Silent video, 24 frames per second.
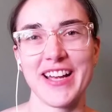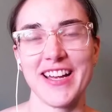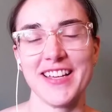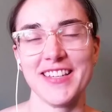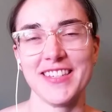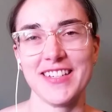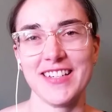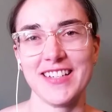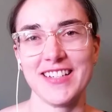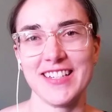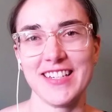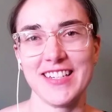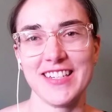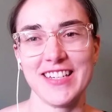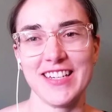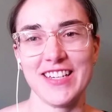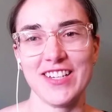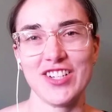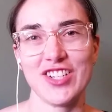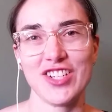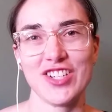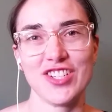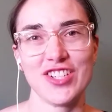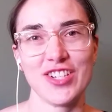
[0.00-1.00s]
I seek to
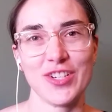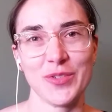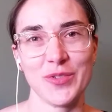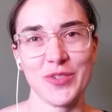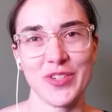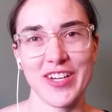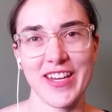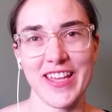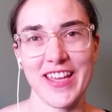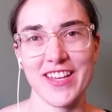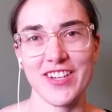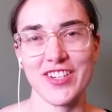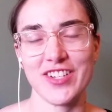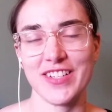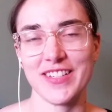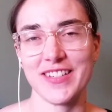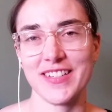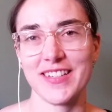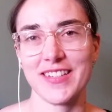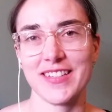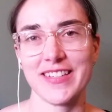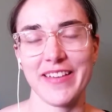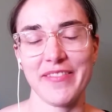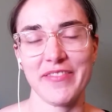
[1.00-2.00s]
teach children ages
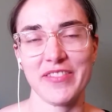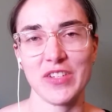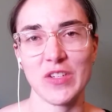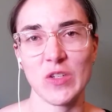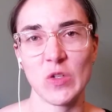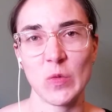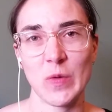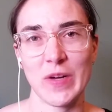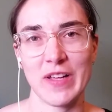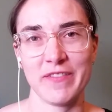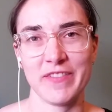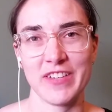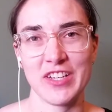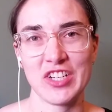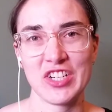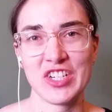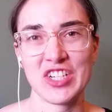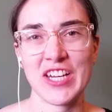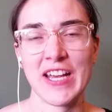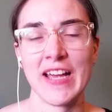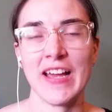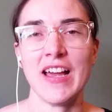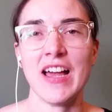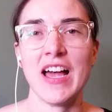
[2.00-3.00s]
7 to
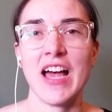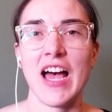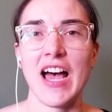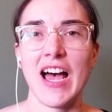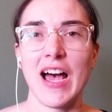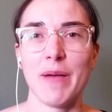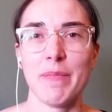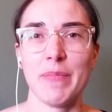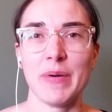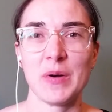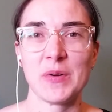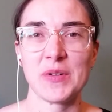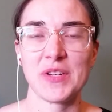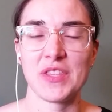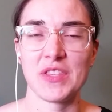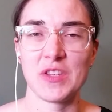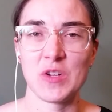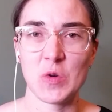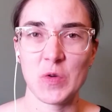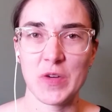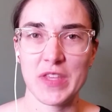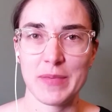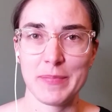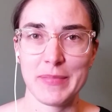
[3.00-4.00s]
12-ish about the
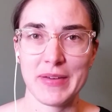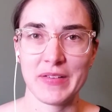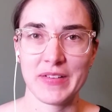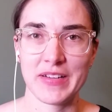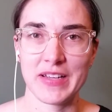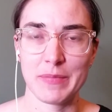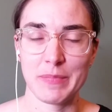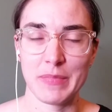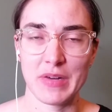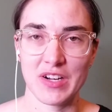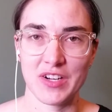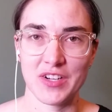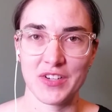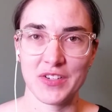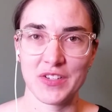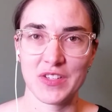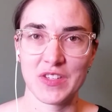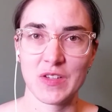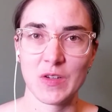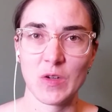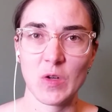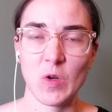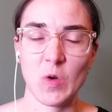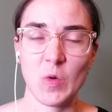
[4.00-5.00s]
North American
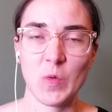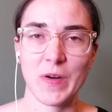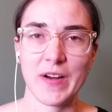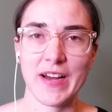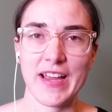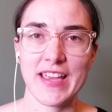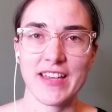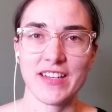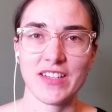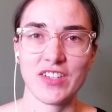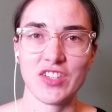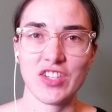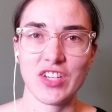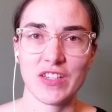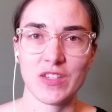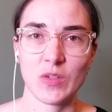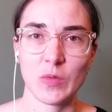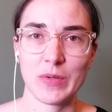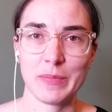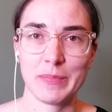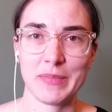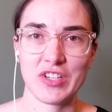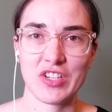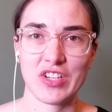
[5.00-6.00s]
Martyrs, who were 8
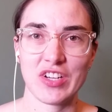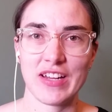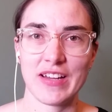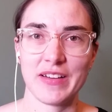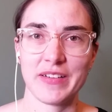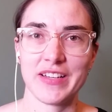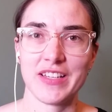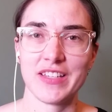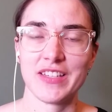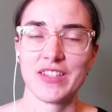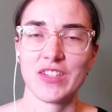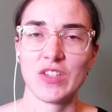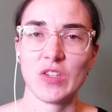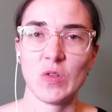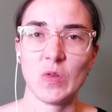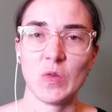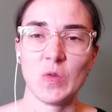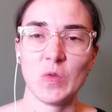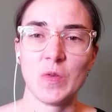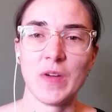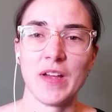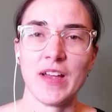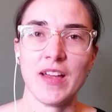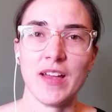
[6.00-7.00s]
Jesuit missionaries
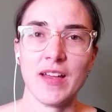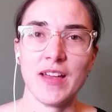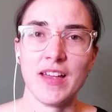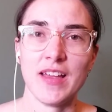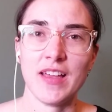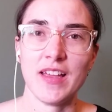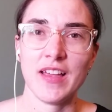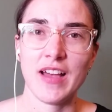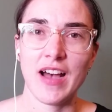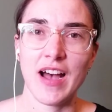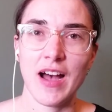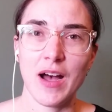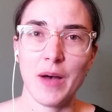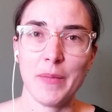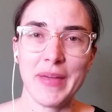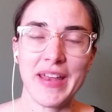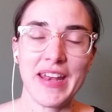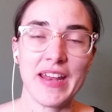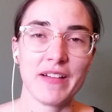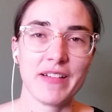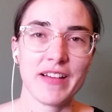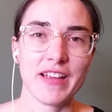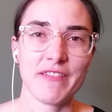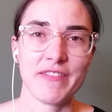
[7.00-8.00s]
to an
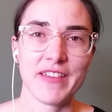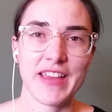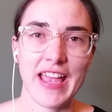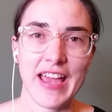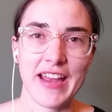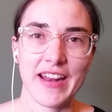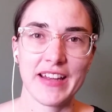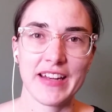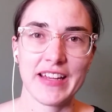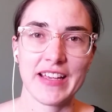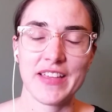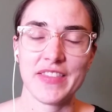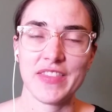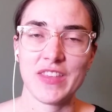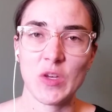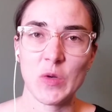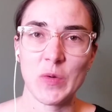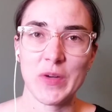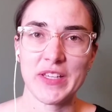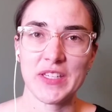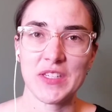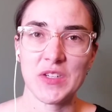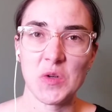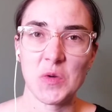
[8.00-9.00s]
area of Canada and the
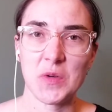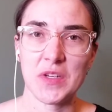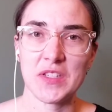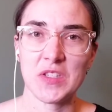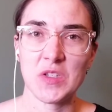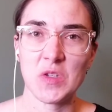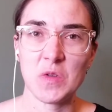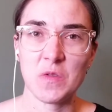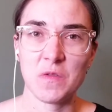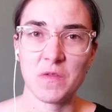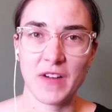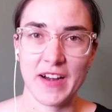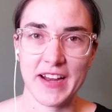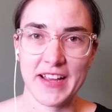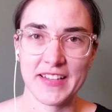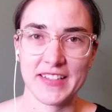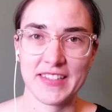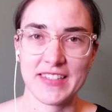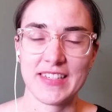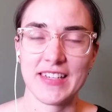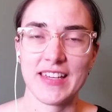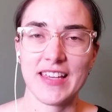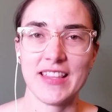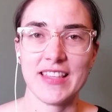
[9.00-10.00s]
US known as New
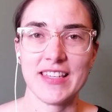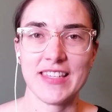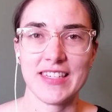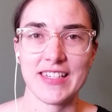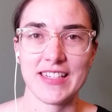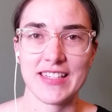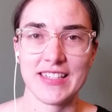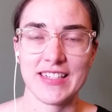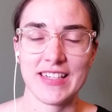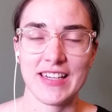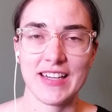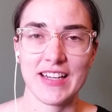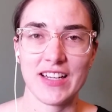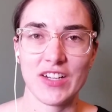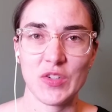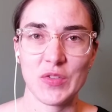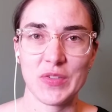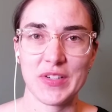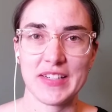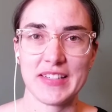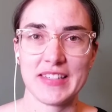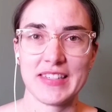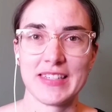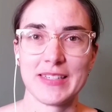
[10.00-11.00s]
France in the
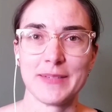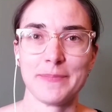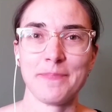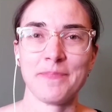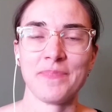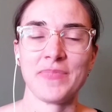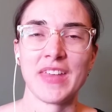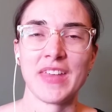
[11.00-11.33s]
1600s.